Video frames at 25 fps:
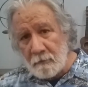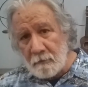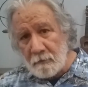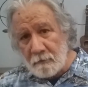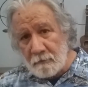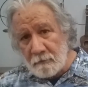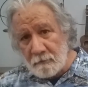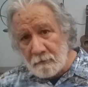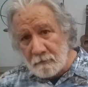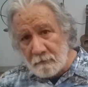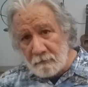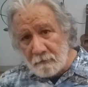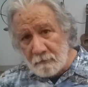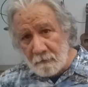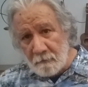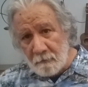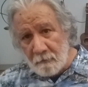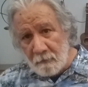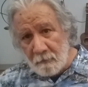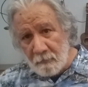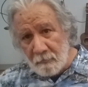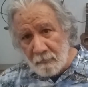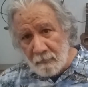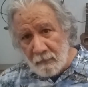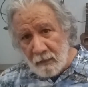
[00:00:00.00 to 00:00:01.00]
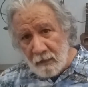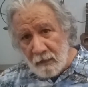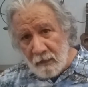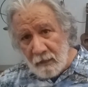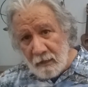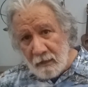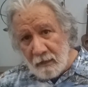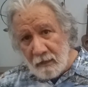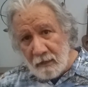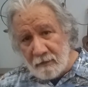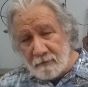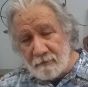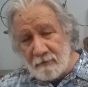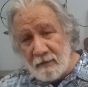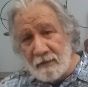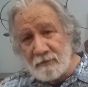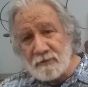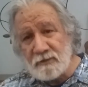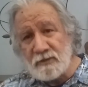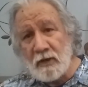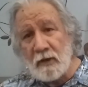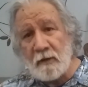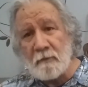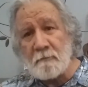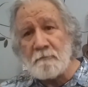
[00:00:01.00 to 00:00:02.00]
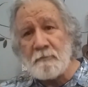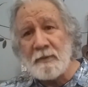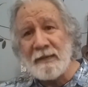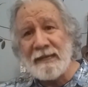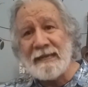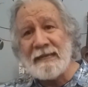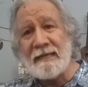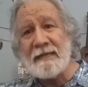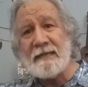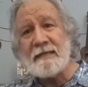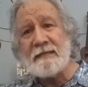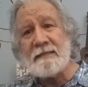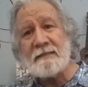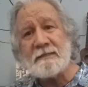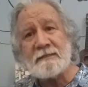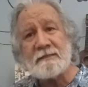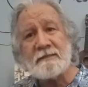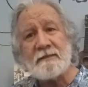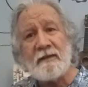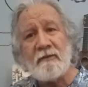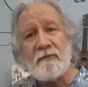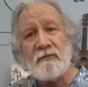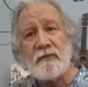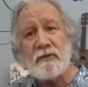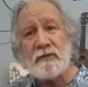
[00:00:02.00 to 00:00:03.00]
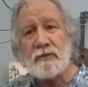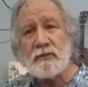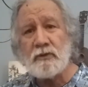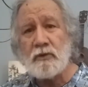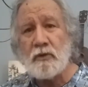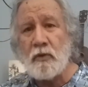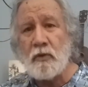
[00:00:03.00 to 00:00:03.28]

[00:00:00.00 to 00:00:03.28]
and that's our B7